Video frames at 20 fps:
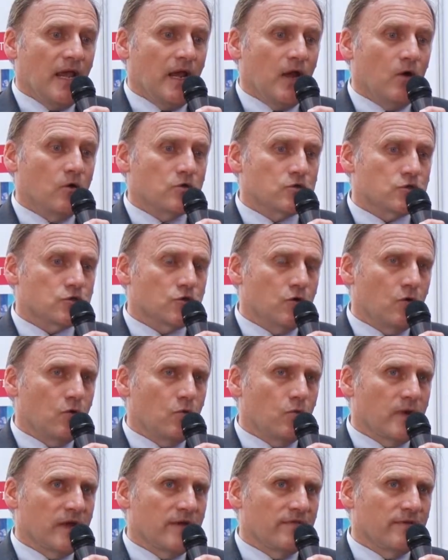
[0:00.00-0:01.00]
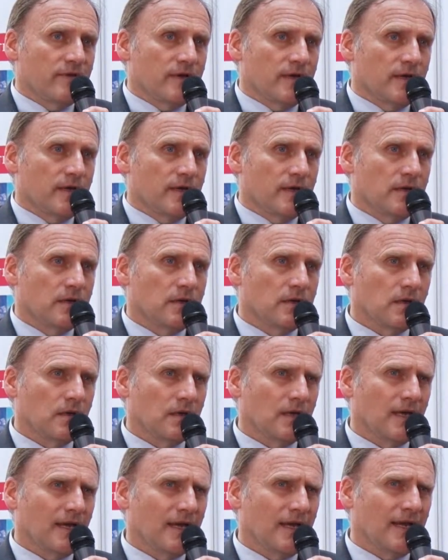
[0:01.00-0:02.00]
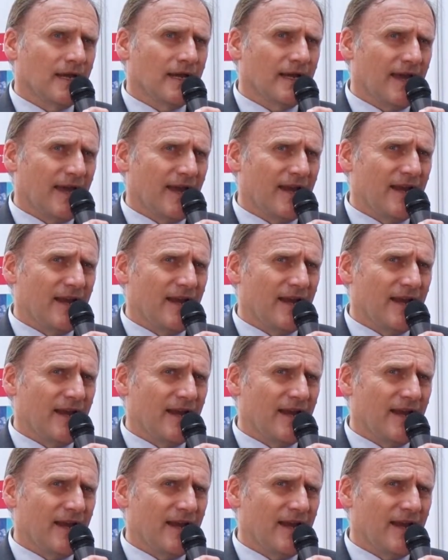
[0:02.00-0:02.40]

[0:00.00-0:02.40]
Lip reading: Also with a high